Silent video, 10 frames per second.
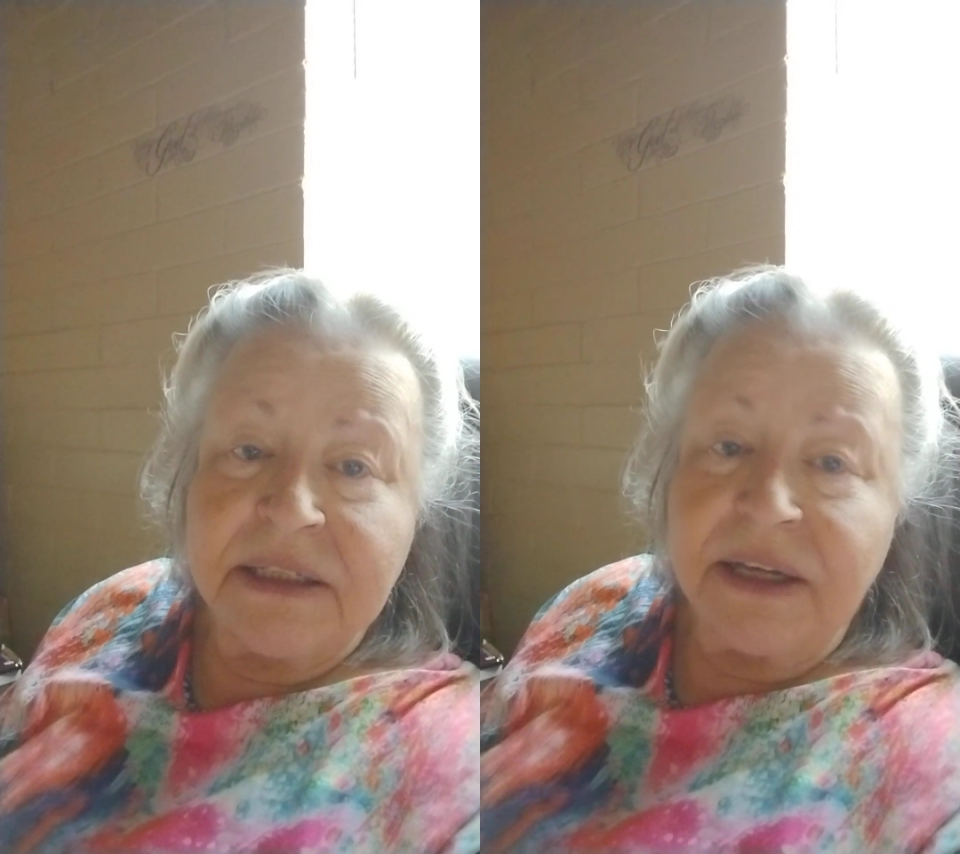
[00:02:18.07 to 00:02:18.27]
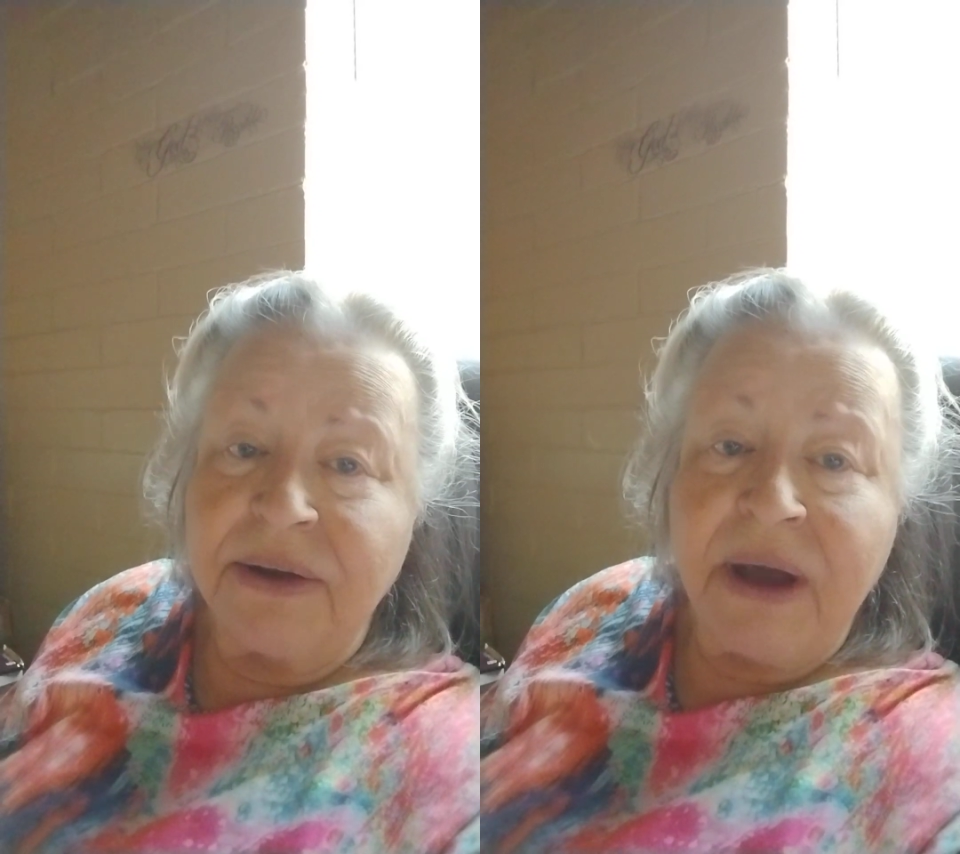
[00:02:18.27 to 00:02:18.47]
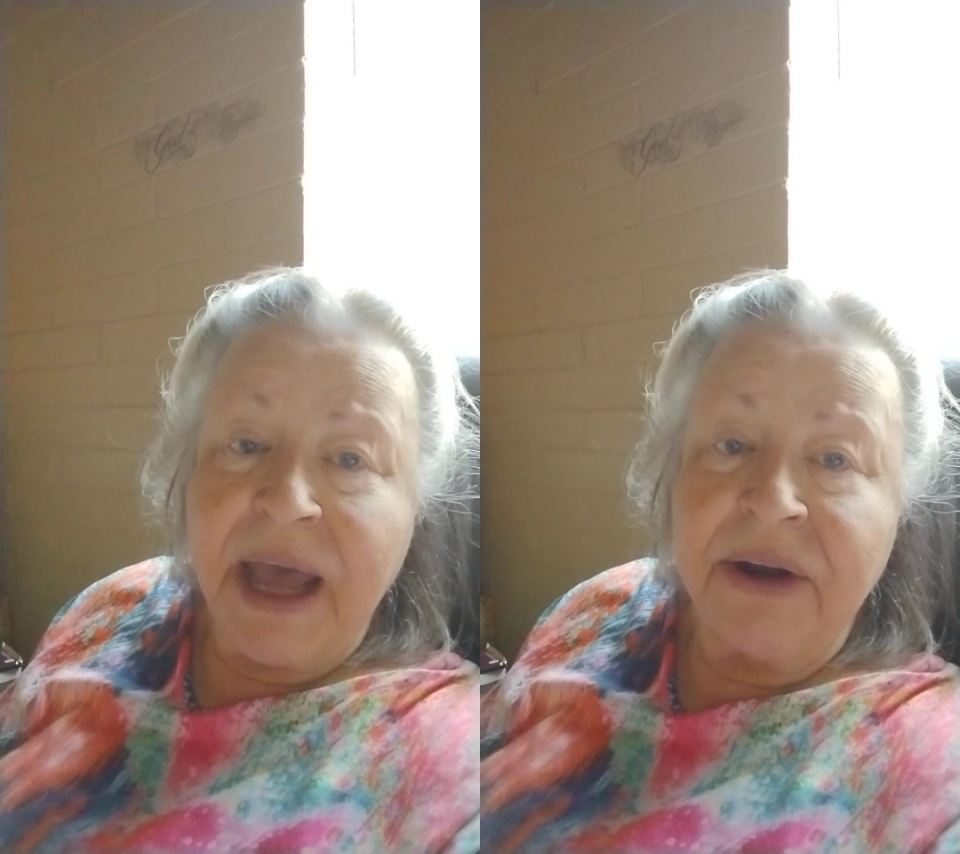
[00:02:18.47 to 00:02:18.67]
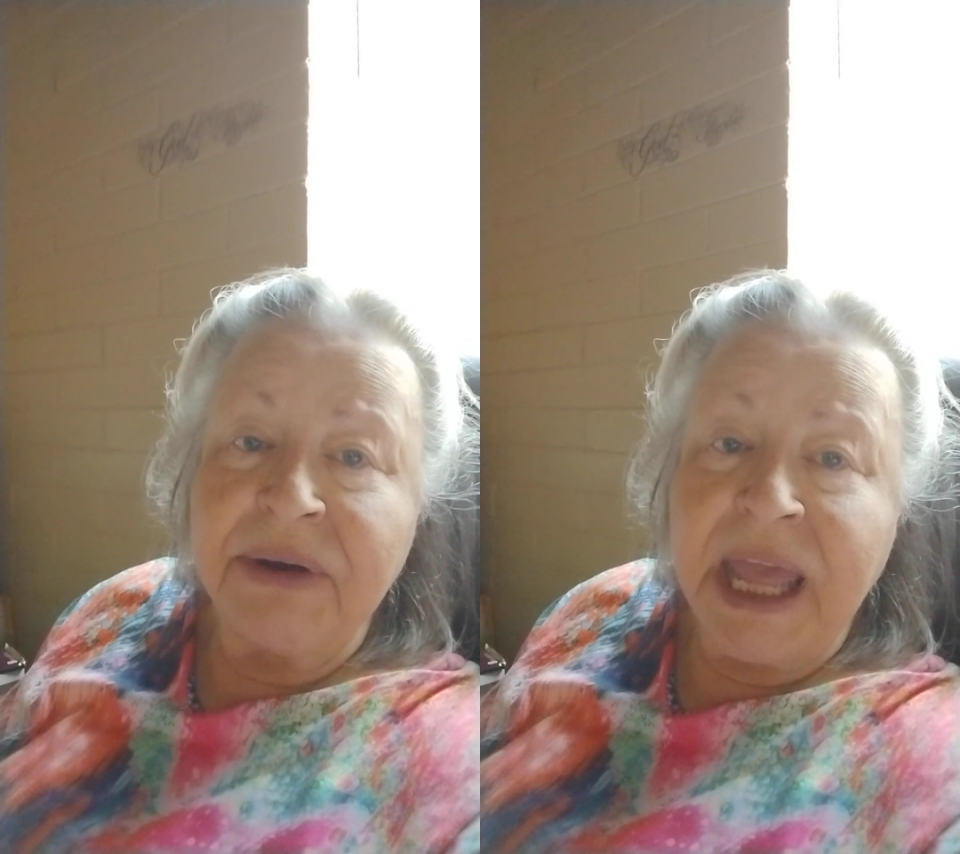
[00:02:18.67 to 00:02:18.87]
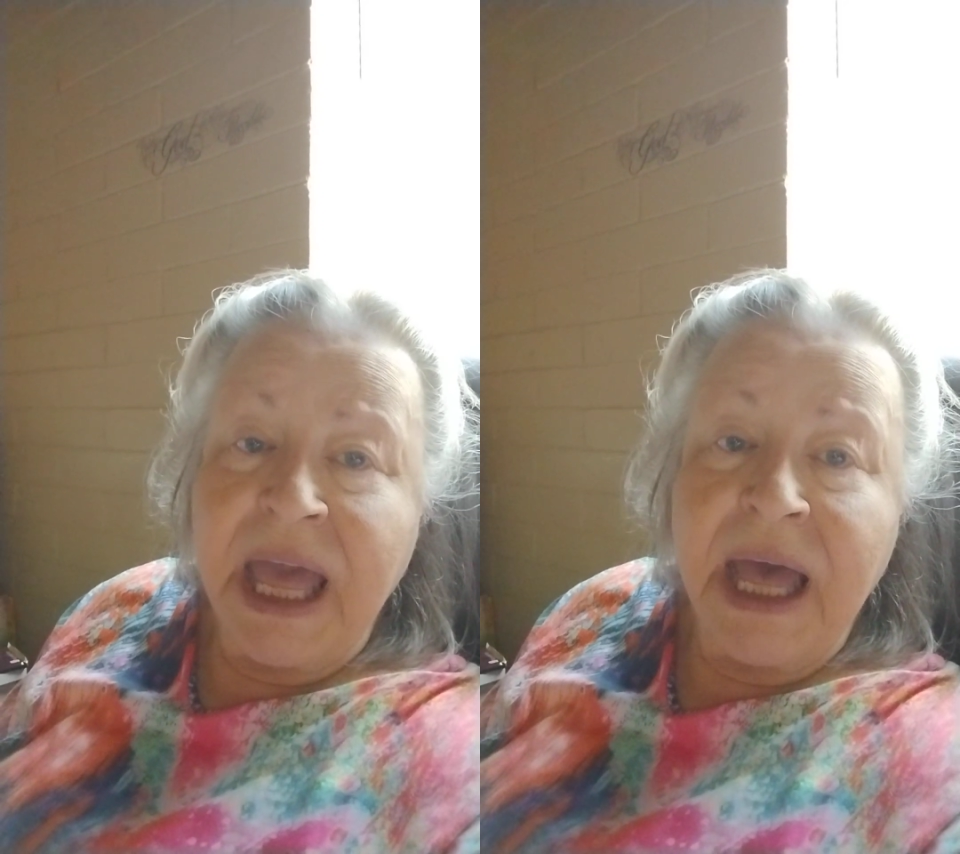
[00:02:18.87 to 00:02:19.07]
so I
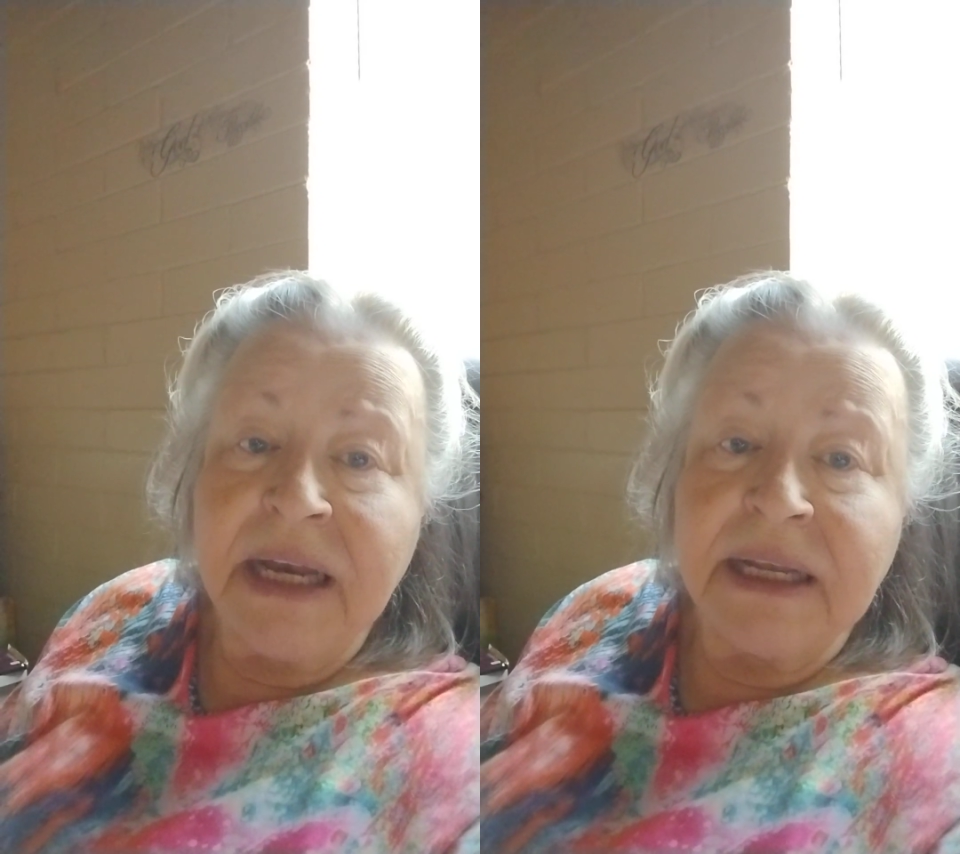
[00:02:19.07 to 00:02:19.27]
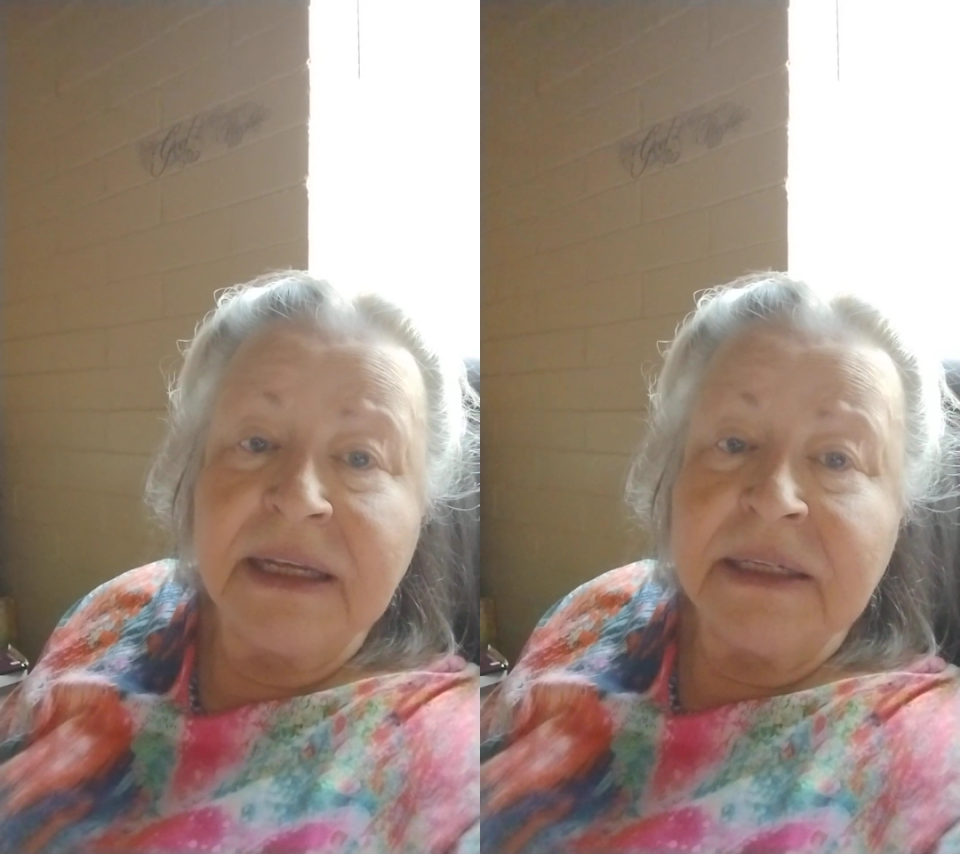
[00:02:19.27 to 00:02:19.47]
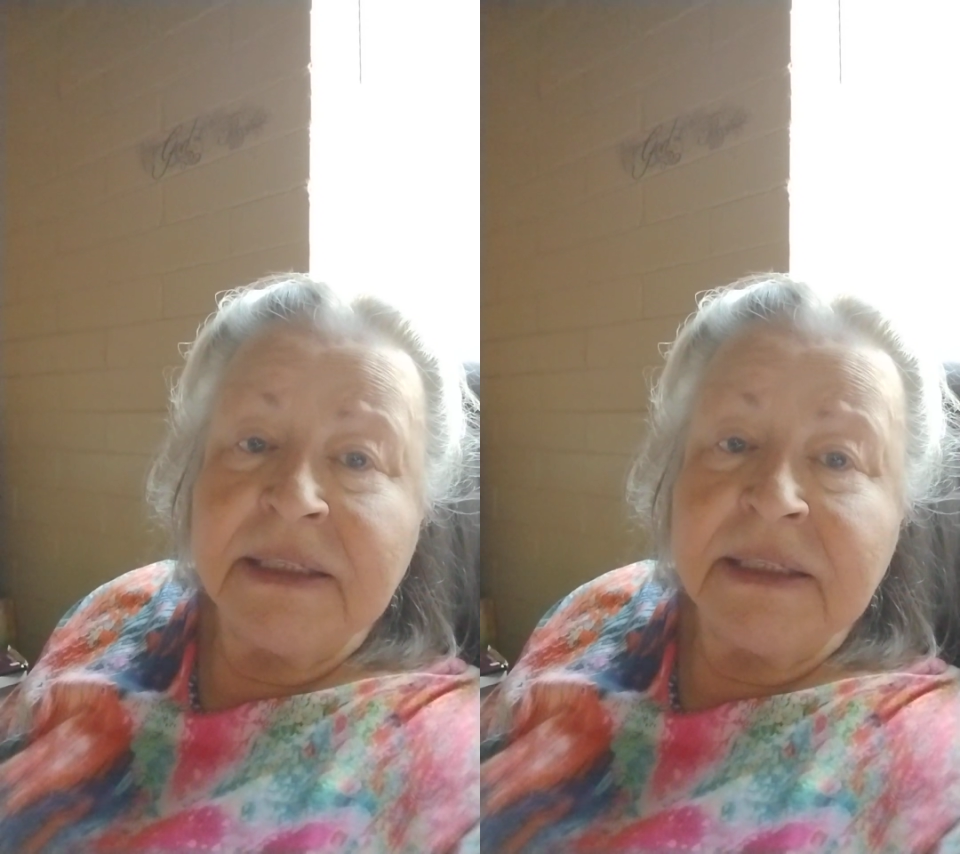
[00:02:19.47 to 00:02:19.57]
don't add